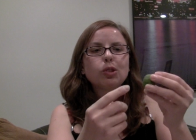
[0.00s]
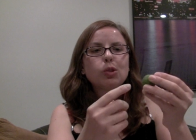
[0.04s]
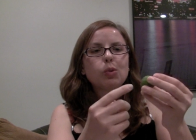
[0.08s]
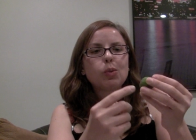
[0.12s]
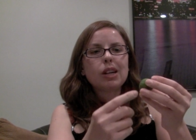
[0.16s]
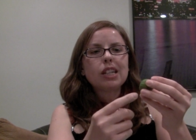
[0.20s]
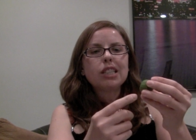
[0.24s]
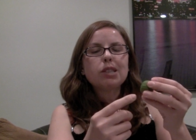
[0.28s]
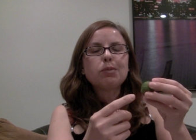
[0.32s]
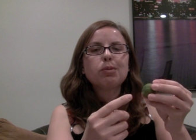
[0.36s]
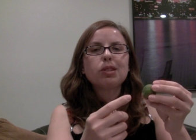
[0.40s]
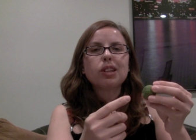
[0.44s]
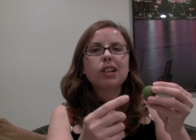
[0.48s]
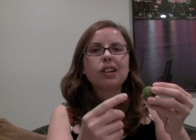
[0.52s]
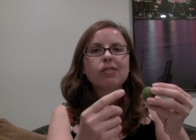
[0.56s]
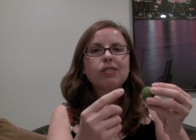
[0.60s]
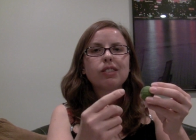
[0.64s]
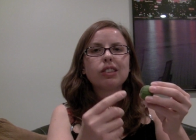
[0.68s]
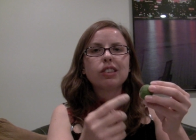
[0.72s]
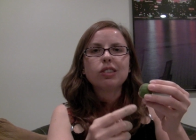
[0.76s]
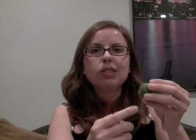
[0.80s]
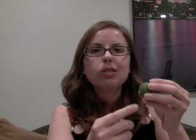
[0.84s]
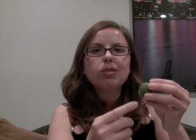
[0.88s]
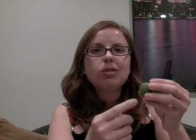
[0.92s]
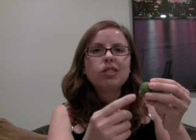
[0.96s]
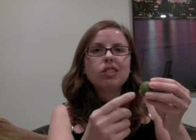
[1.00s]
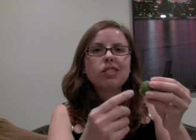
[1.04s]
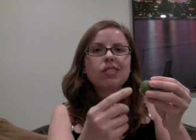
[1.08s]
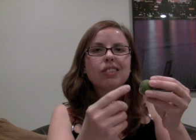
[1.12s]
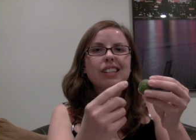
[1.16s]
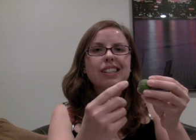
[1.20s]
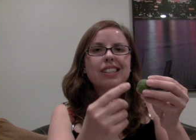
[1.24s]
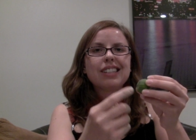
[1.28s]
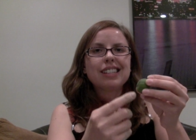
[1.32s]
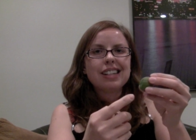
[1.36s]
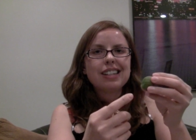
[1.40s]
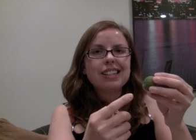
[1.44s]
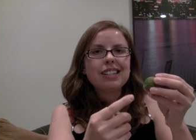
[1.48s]
the wasps often lose
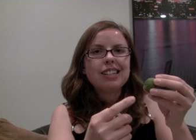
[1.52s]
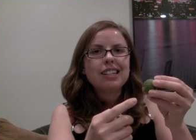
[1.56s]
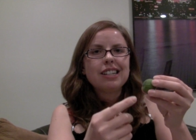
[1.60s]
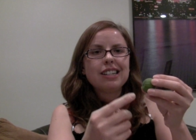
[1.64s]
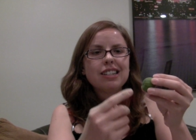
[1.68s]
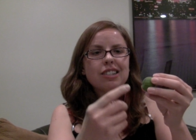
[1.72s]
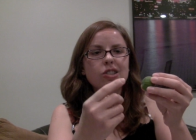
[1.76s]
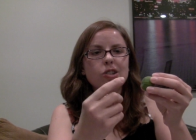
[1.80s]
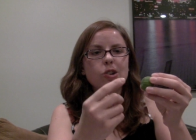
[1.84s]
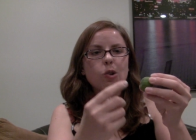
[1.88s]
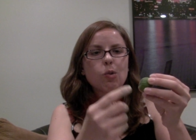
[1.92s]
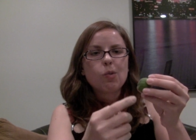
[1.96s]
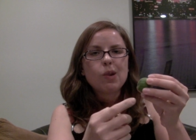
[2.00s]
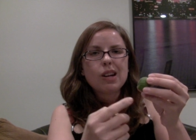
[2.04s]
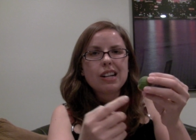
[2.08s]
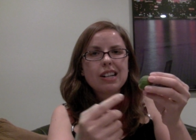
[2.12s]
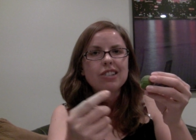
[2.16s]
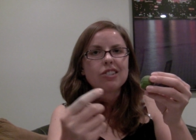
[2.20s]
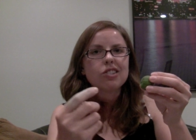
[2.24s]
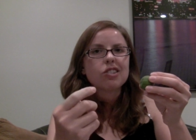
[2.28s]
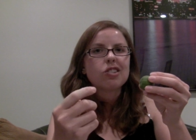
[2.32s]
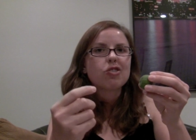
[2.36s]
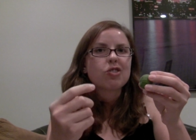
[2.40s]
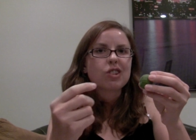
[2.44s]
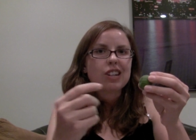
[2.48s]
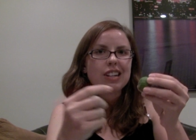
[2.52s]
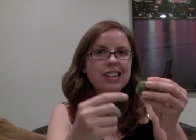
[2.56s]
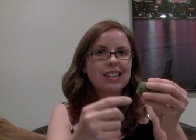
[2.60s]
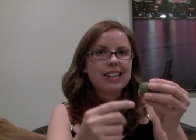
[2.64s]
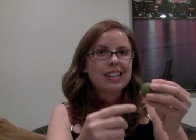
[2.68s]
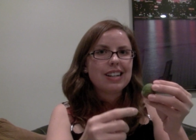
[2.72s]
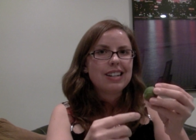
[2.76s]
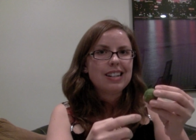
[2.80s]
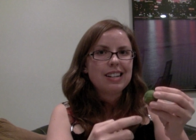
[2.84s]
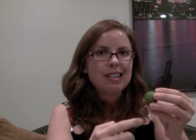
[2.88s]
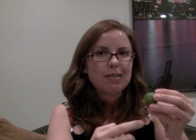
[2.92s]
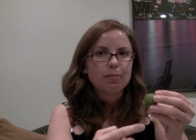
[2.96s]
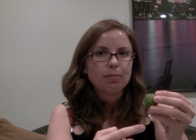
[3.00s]
their antennae and their wings trying to
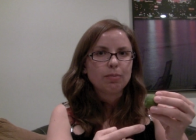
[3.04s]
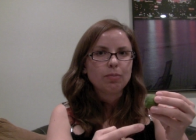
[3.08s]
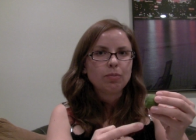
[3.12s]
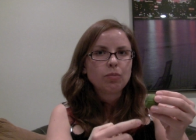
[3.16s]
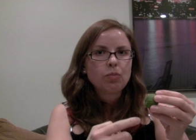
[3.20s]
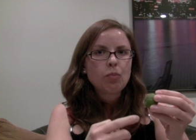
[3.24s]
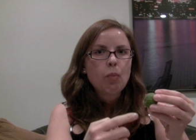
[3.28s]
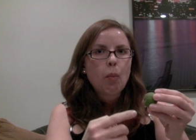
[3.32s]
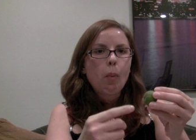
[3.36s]
get in.